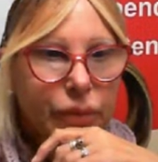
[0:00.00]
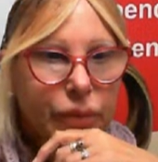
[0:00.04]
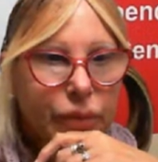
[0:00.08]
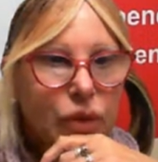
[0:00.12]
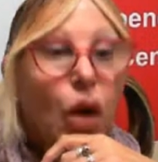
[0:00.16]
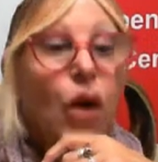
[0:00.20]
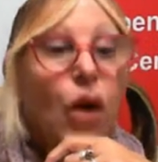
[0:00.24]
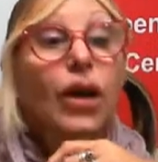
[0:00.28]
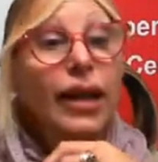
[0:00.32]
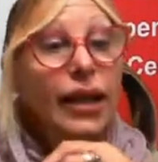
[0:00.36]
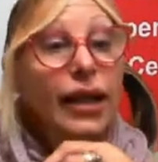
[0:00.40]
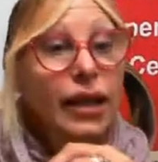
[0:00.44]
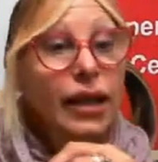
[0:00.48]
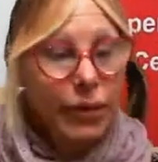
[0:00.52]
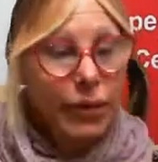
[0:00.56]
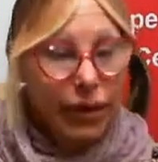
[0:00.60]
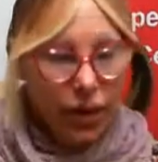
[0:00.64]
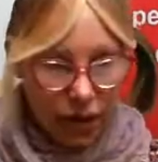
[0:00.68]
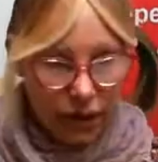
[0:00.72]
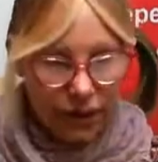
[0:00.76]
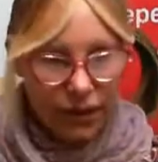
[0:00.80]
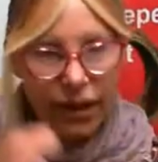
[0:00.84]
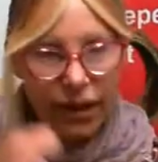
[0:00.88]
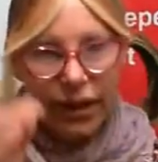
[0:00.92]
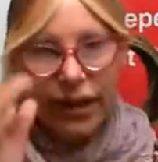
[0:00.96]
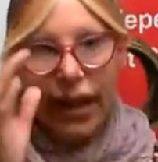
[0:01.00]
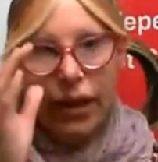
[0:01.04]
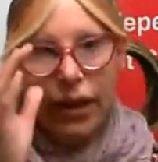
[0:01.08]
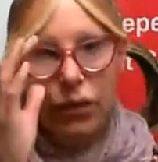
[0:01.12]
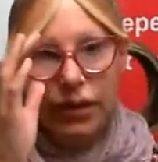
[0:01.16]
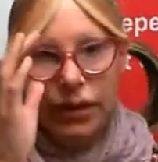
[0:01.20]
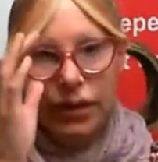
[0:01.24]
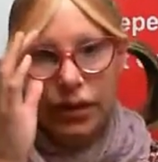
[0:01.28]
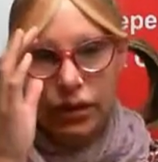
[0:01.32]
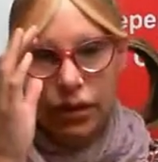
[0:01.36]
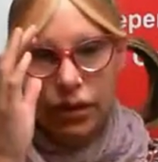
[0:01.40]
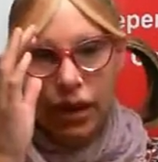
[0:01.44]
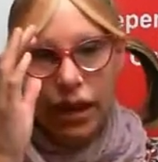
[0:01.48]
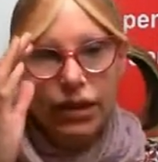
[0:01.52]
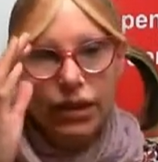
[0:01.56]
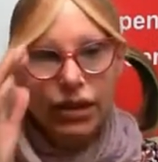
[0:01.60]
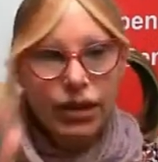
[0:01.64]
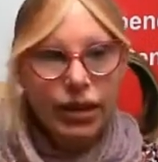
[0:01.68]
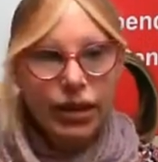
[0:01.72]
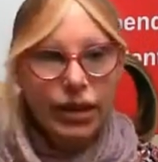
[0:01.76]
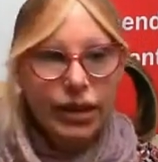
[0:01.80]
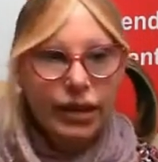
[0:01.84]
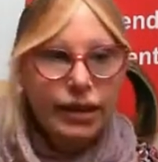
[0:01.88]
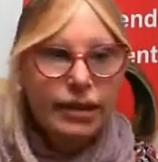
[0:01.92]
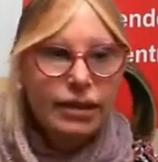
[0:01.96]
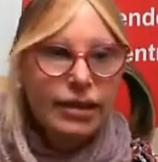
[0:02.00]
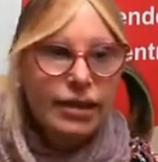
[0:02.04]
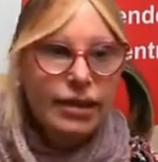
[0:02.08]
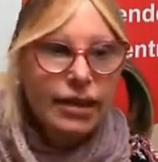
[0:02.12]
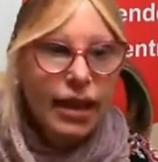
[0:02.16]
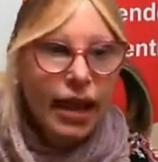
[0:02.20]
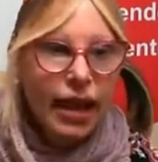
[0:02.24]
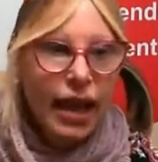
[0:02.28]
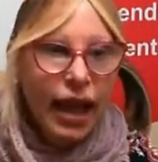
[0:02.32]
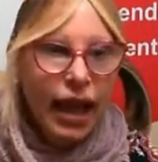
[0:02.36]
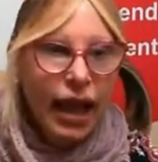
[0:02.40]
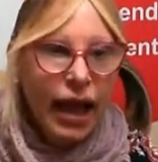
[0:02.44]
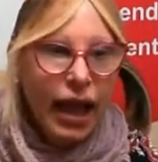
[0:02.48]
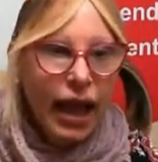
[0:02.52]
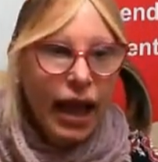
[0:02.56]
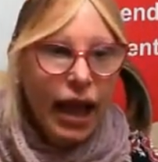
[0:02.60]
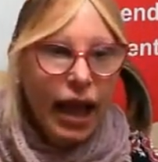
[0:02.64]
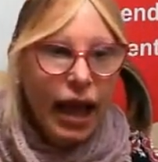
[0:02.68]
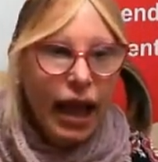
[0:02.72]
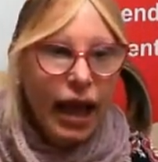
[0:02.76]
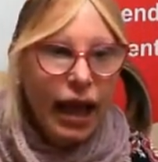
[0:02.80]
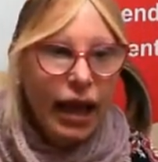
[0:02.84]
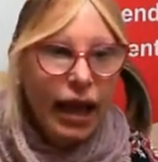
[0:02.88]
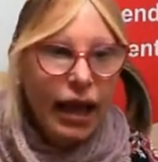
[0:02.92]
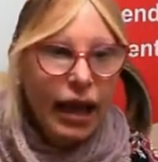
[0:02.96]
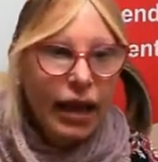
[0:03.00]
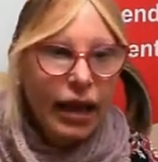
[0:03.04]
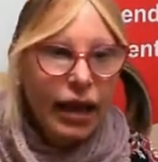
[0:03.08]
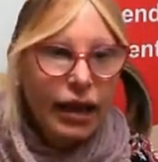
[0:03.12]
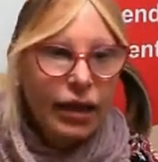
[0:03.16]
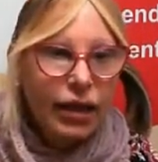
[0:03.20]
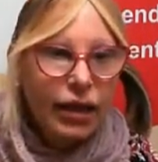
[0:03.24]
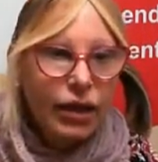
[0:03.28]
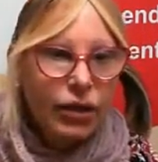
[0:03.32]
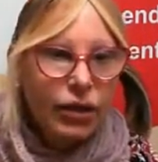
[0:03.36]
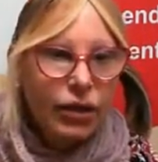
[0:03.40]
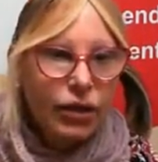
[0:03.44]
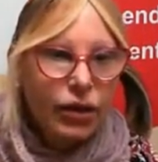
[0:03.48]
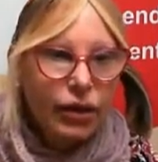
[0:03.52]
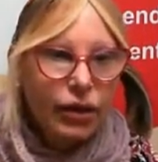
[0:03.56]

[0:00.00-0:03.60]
Not clear, to be honest. Okay, well, structures are,